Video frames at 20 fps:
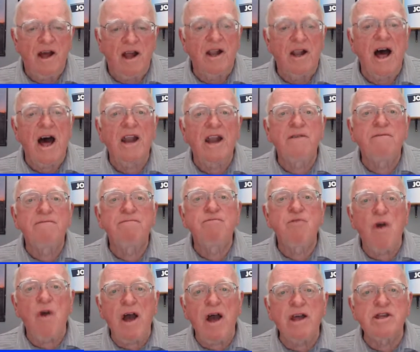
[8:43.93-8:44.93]
a lot of
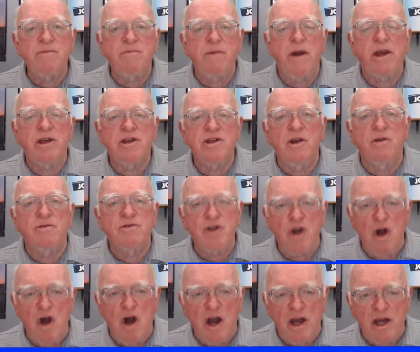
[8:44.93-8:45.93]
prospects
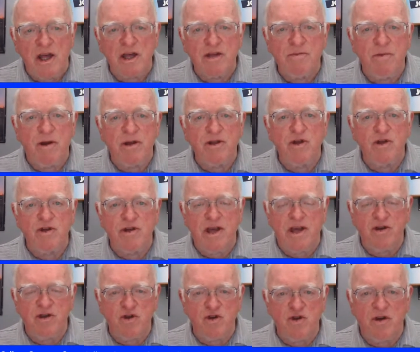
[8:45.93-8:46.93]
don't talk as much
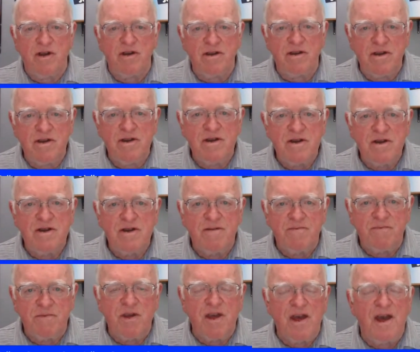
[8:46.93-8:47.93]
as they should.
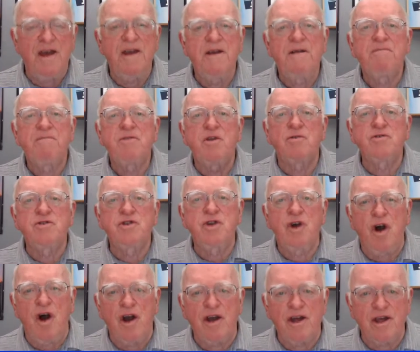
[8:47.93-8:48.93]
Okay? Don't
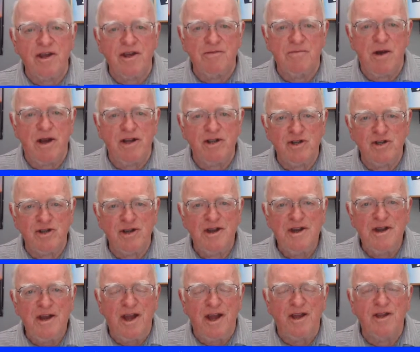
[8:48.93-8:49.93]
talk as much.
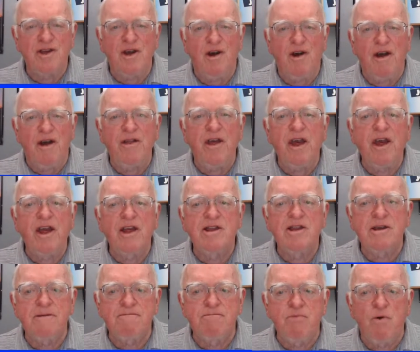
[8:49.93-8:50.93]
And so I think
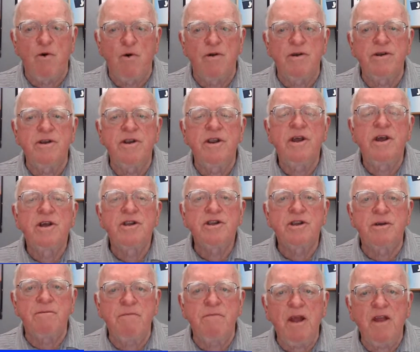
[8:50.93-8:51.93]
it's important
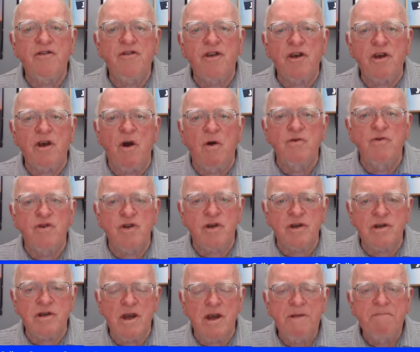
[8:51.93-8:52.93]
to meet the
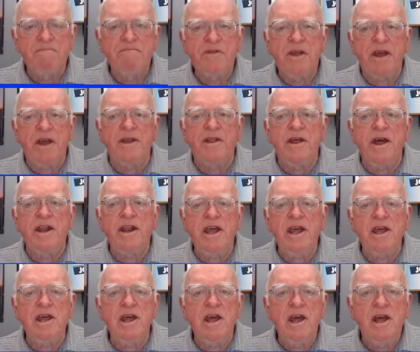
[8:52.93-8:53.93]
coaches. And then
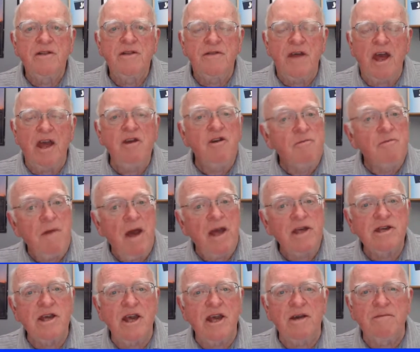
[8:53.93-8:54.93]
you
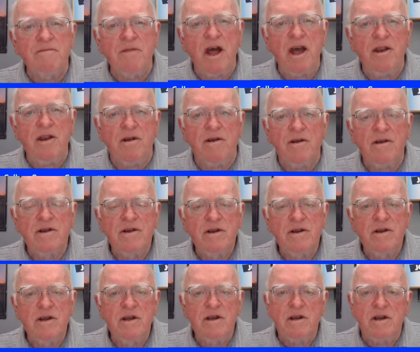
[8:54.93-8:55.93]
may see him later.
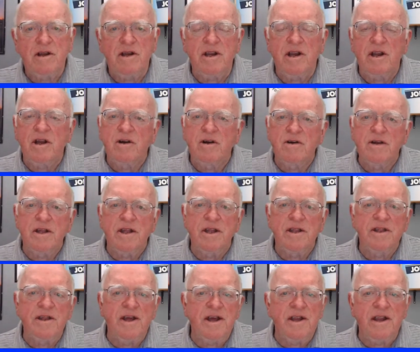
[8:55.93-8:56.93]

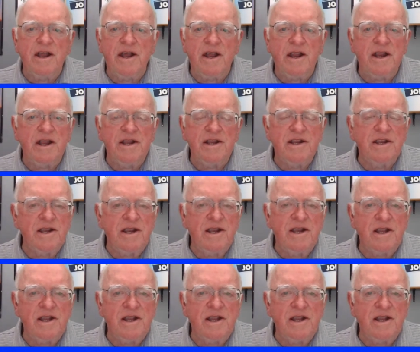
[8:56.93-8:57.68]
And then